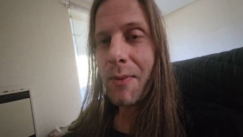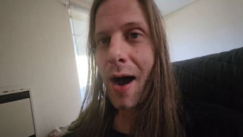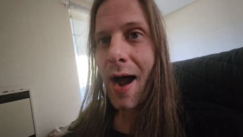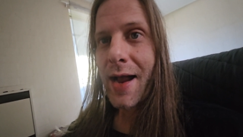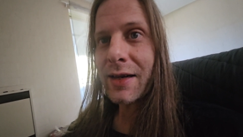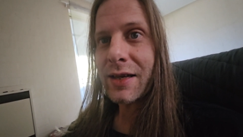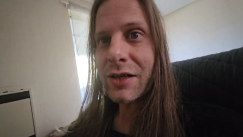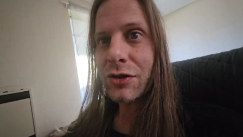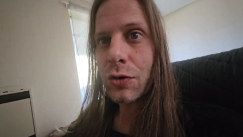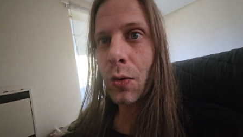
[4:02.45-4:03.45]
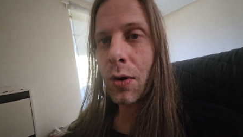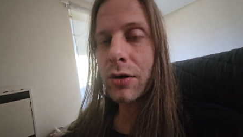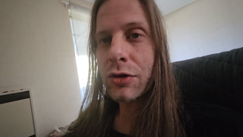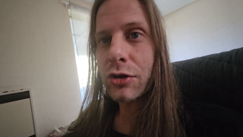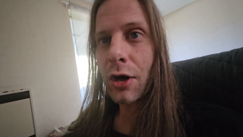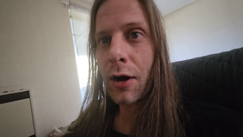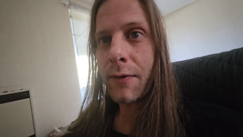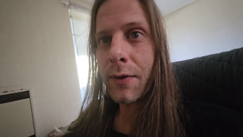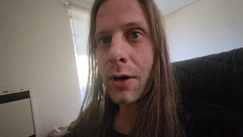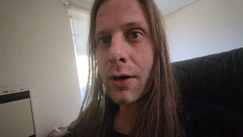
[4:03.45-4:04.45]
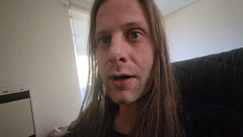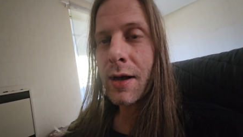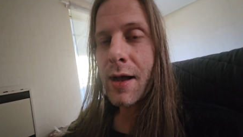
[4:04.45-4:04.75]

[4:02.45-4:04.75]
My Discord Server